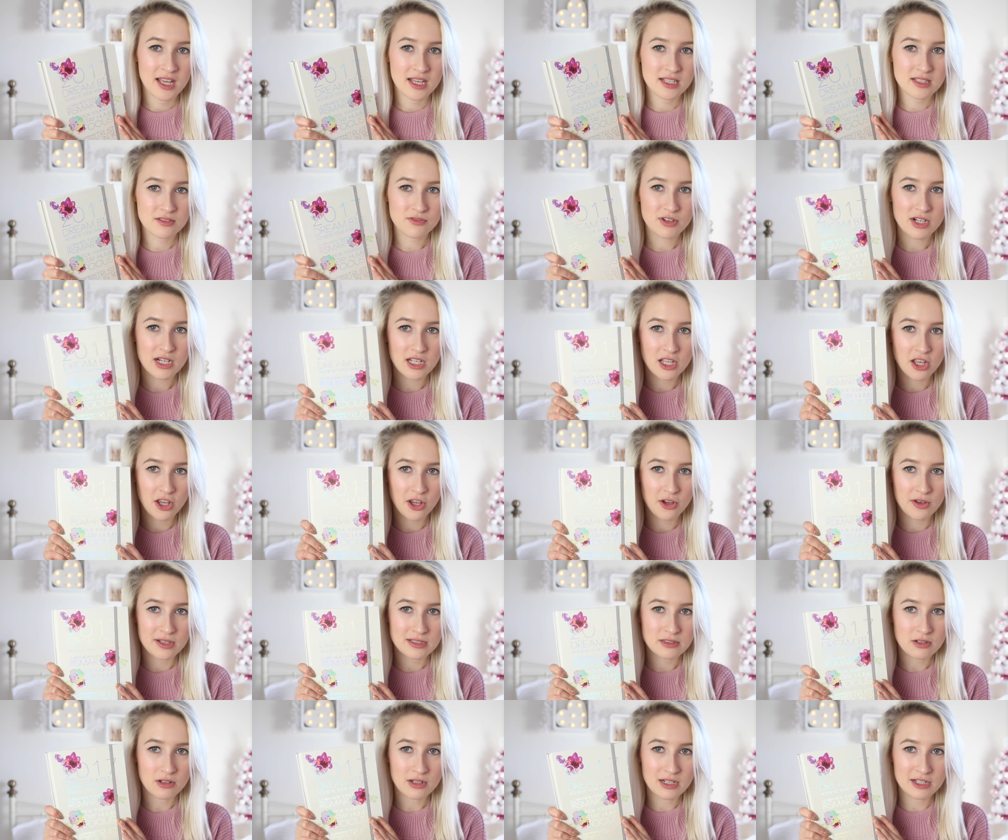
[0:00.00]
It's really
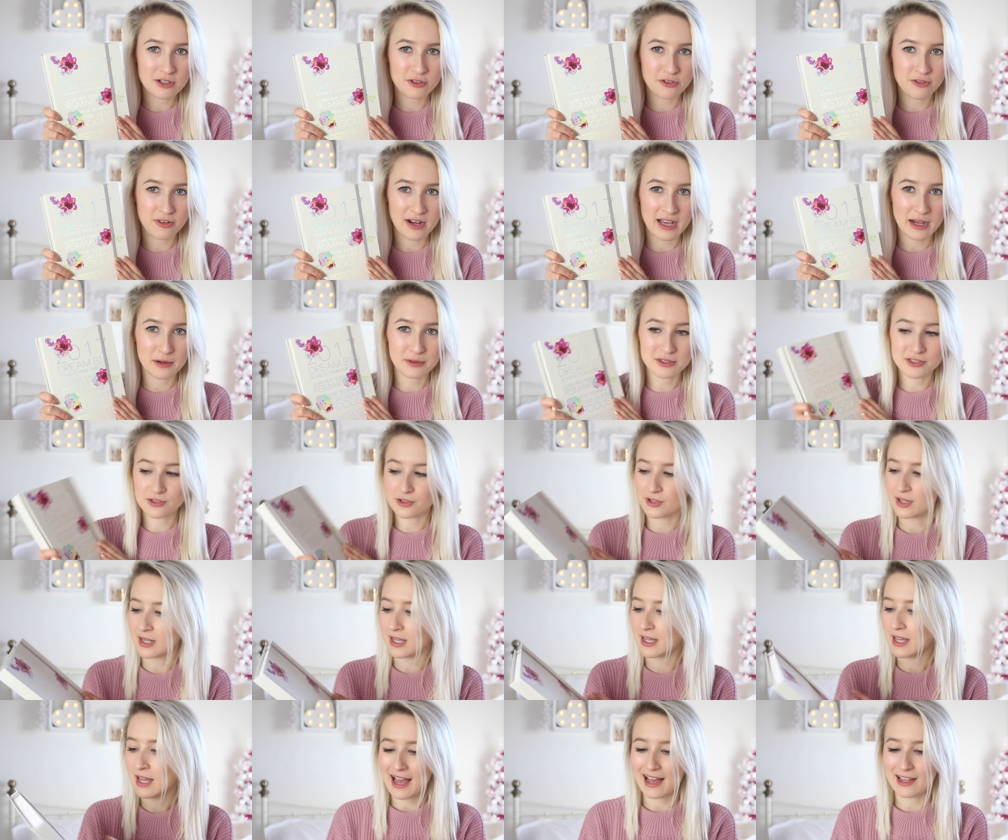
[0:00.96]
cute, it's got little flowers on
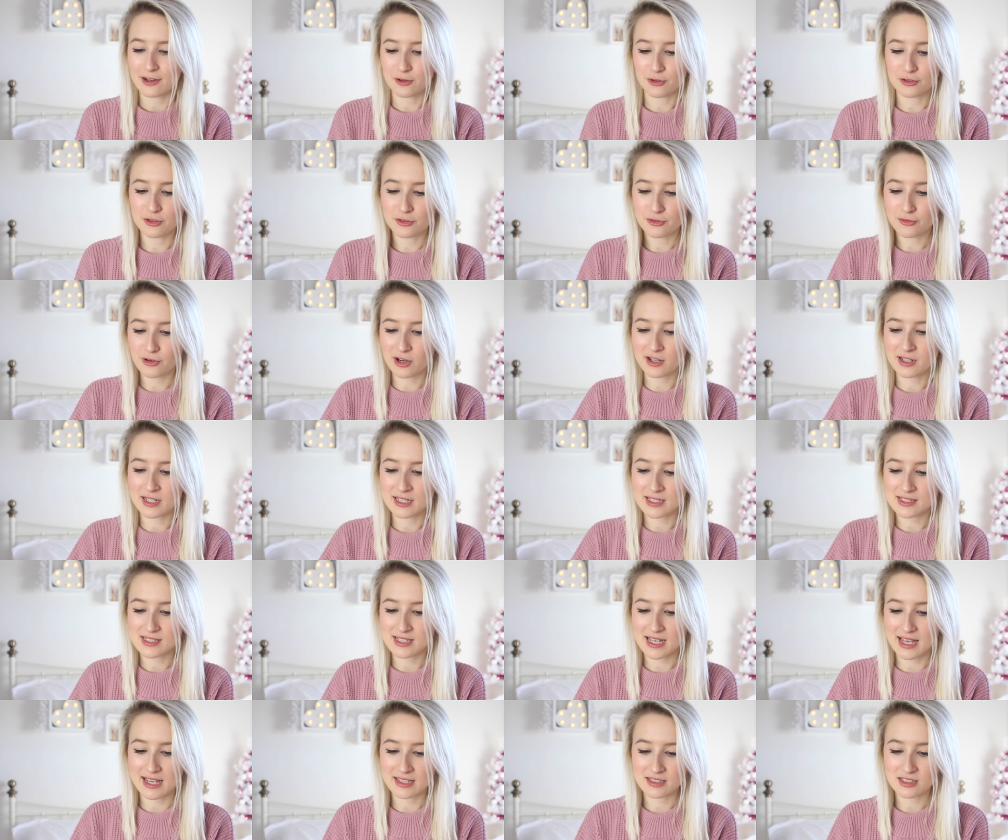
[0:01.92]
it, and on the front it
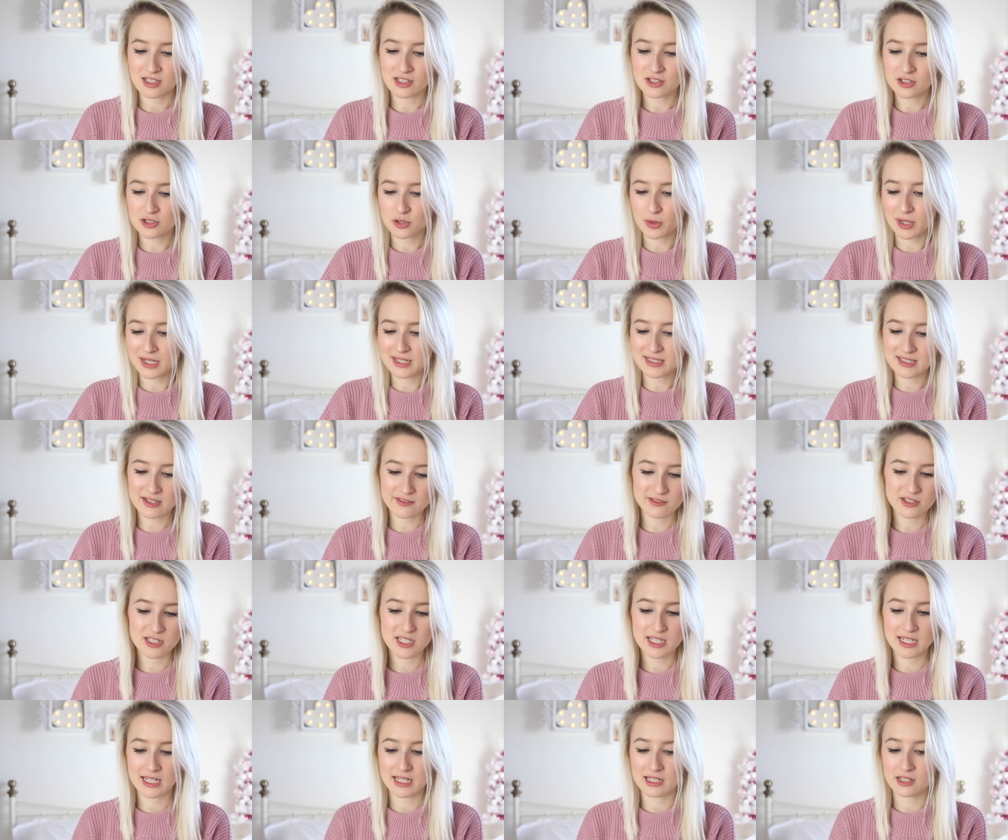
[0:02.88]
says
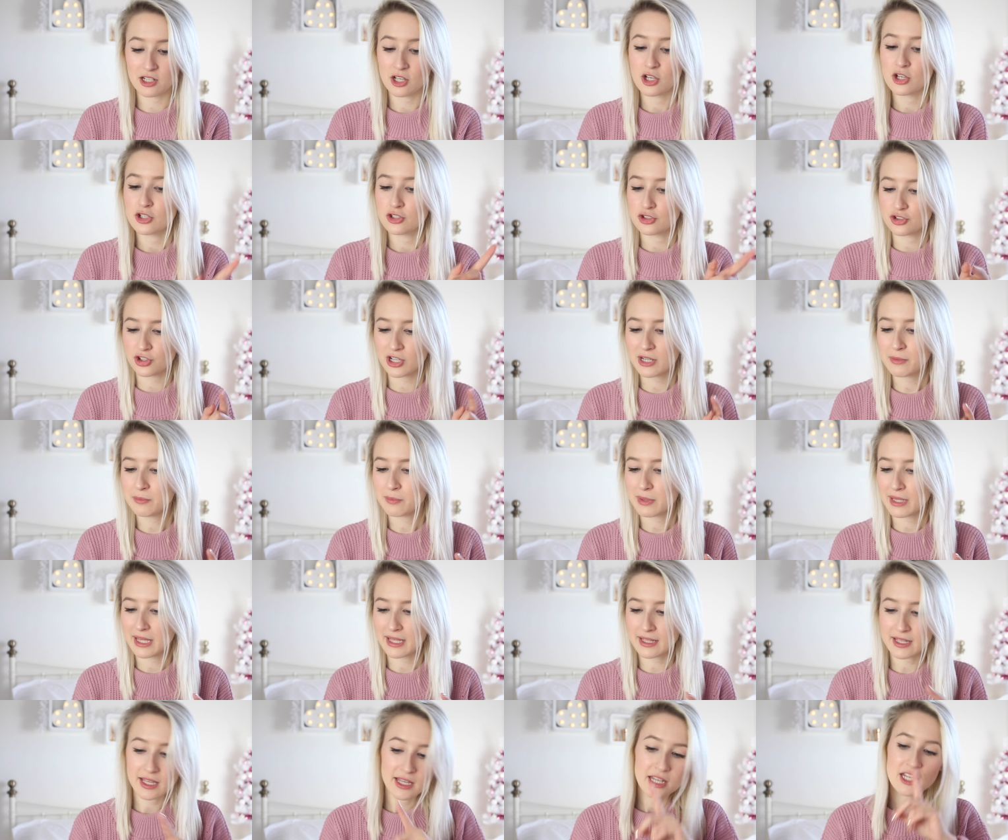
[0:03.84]
2017, dream
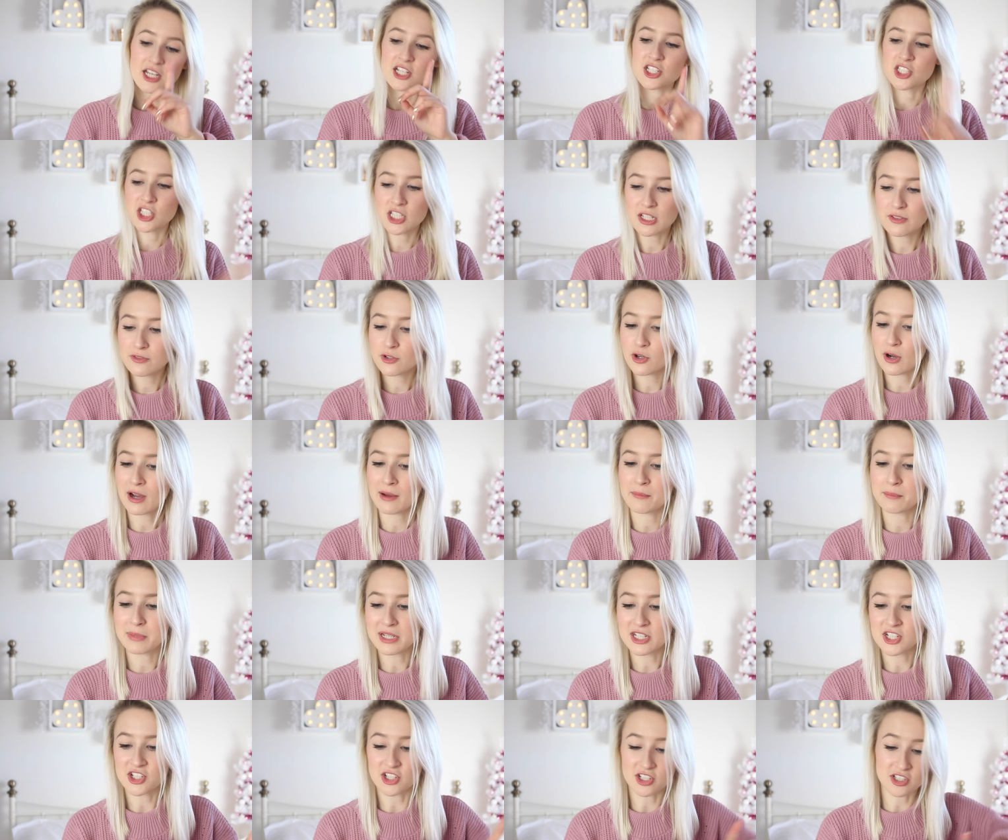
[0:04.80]
big, achieve your
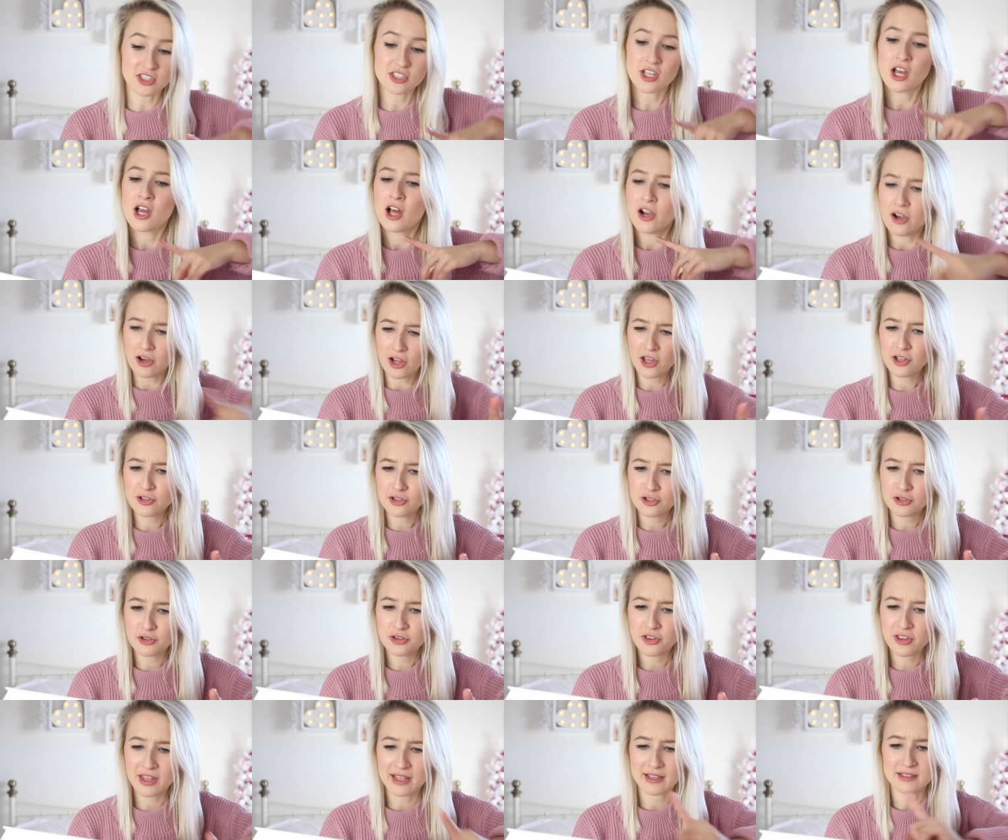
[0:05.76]
ambitions, learn
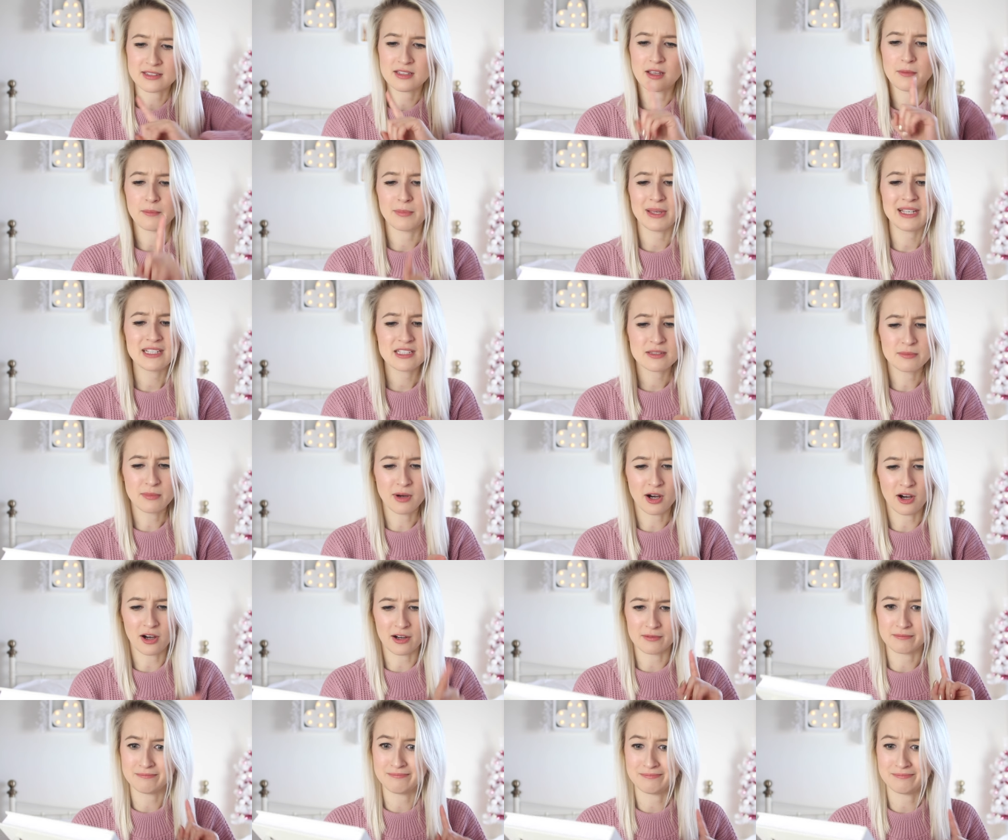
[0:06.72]
new things, be smart.